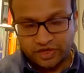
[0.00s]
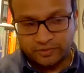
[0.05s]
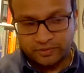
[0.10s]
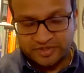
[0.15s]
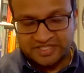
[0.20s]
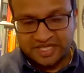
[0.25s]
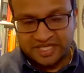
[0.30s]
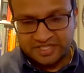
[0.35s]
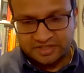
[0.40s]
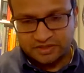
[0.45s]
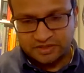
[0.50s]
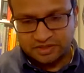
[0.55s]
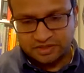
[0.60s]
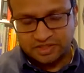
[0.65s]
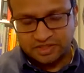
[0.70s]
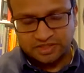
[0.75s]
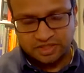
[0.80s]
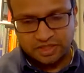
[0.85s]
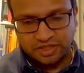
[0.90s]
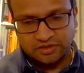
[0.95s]
therapy data
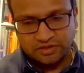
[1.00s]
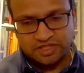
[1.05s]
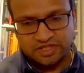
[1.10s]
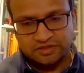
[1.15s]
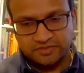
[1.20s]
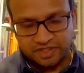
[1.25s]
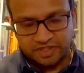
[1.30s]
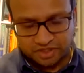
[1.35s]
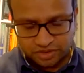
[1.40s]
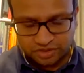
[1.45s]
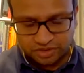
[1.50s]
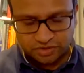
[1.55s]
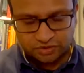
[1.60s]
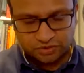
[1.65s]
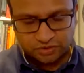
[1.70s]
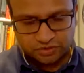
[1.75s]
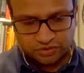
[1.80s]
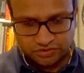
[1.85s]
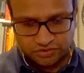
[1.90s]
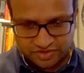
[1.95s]
is coded, making
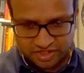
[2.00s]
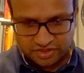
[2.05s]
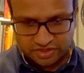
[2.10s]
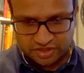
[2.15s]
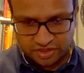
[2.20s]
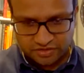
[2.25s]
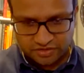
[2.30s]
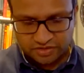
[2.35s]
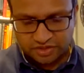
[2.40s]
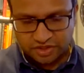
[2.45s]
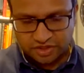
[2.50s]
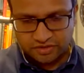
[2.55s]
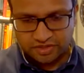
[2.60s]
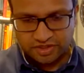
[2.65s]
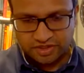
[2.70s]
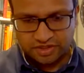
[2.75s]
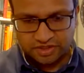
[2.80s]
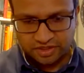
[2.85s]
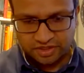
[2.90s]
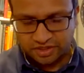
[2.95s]
sure your Z codes are
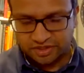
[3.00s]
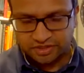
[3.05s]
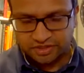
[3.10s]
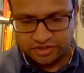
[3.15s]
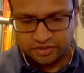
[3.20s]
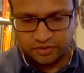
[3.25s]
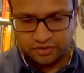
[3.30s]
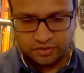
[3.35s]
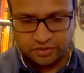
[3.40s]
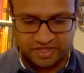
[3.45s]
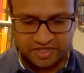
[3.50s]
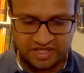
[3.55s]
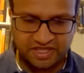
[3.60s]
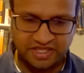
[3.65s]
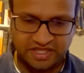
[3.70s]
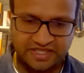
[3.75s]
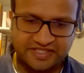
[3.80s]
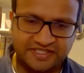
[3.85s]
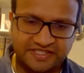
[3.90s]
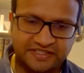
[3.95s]
coded are two of the big
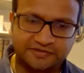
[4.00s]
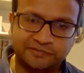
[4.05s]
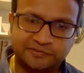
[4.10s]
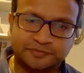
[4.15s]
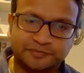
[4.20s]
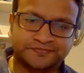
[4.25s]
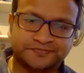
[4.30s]
things.